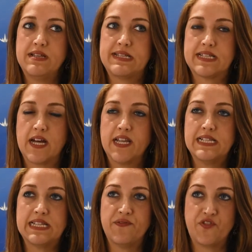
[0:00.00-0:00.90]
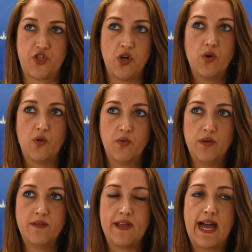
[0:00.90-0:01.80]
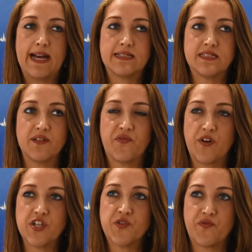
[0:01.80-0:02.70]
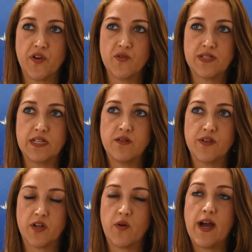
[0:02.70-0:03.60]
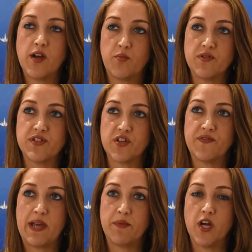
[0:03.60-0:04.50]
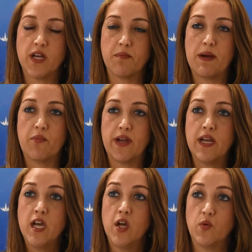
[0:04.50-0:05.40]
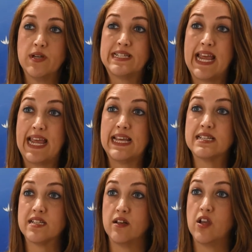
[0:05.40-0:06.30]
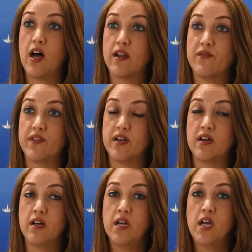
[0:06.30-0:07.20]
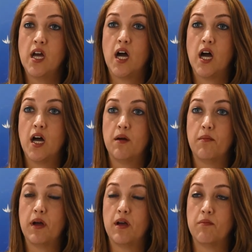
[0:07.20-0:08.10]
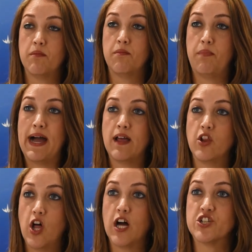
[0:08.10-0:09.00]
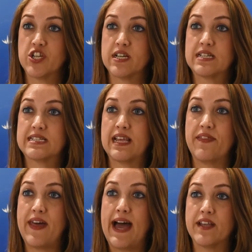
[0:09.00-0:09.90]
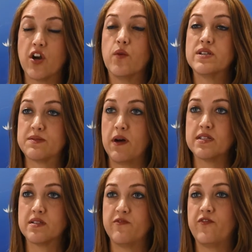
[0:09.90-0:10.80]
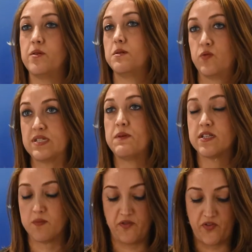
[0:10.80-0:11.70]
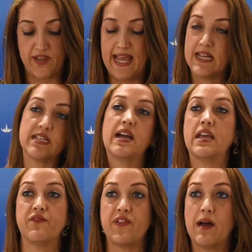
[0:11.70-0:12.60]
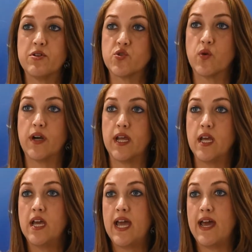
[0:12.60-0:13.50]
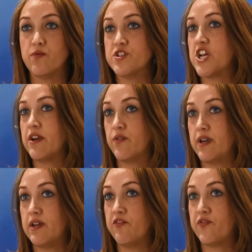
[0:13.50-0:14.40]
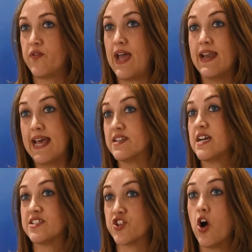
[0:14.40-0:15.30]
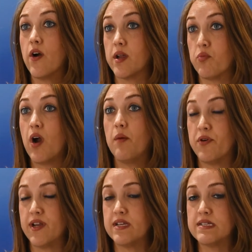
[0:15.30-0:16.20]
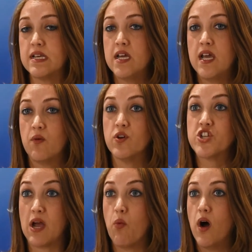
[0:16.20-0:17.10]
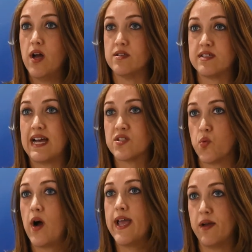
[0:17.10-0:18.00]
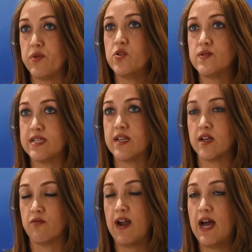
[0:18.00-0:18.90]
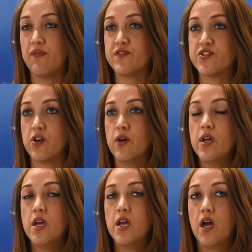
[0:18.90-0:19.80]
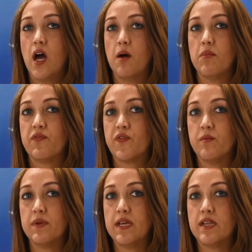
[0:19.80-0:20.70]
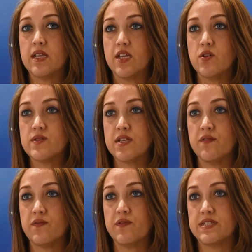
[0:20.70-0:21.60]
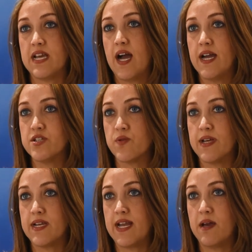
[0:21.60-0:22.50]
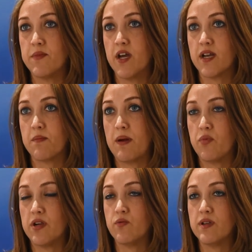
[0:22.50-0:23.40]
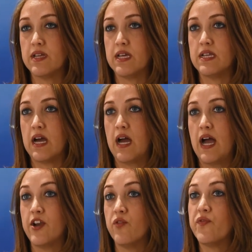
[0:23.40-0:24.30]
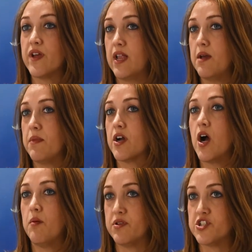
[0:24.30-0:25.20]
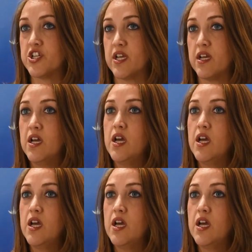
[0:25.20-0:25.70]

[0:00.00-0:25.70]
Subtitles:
studies have shown that the fresh frozen or the cryopreserved amniotic membrane retains a lot of the biologics that are responsible for the anti-inflammatory and regenerative and anti-scarring properties, which I want. That's why I'm using the graft. So for me, the use of dehydrated amniotic membrane, really, I don't feel I'm accomplishing